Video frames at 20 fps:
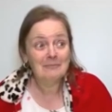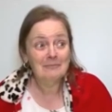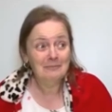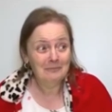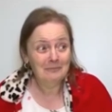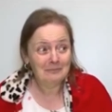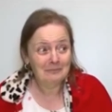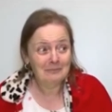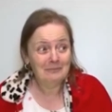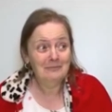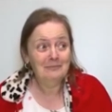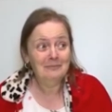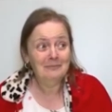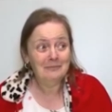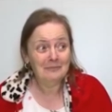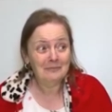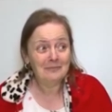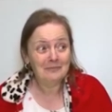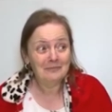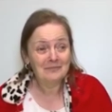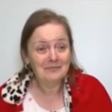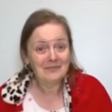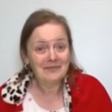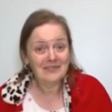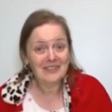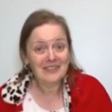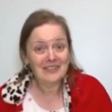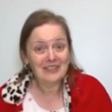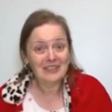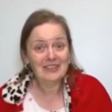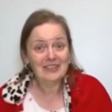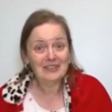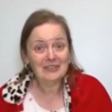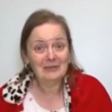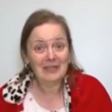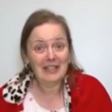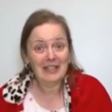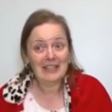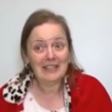Mm -hmm. Just wait.